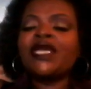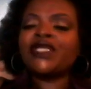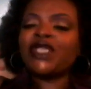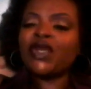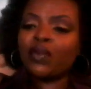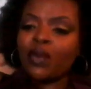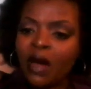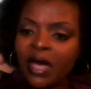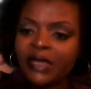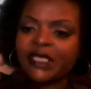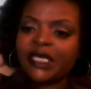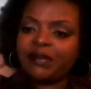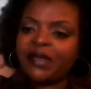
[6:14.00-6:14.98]
to
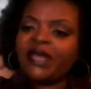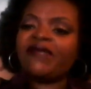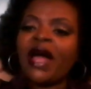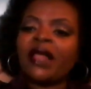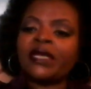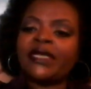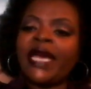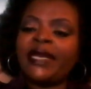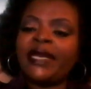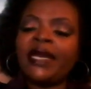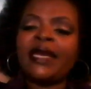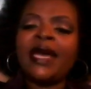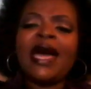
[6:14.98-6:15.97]
want to be
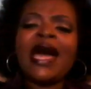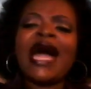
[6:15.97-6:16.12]
validated,